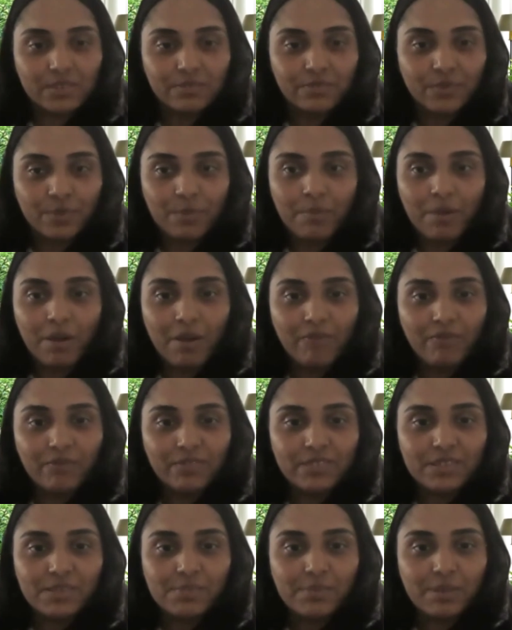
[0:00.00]
For months
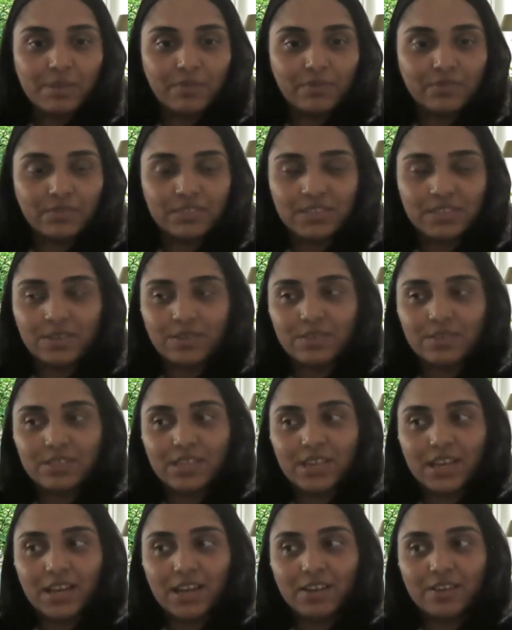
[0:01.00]
and months, I was
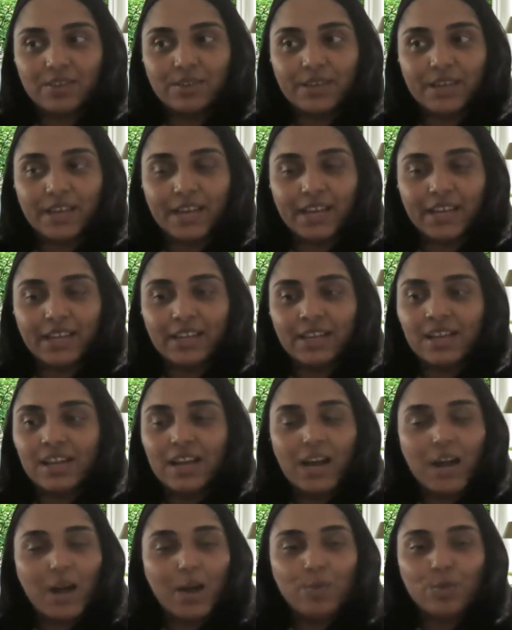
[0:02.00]
like, okay,
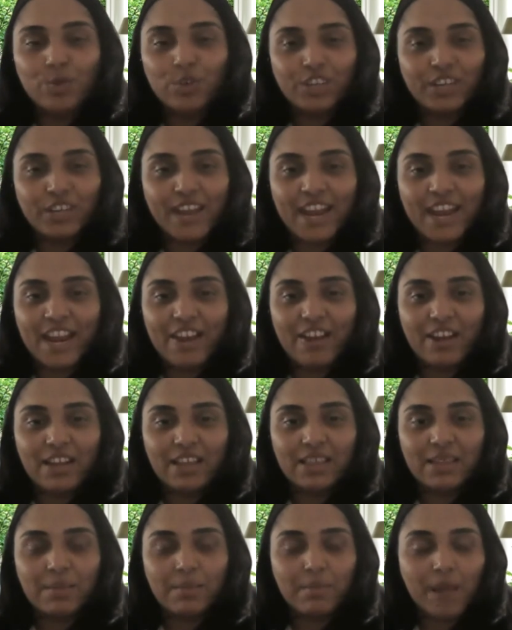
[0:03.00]
I'm not going to hear
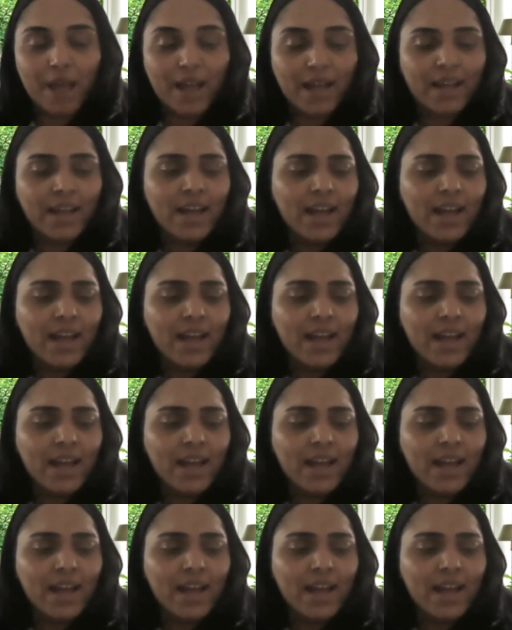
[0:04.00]
anything back.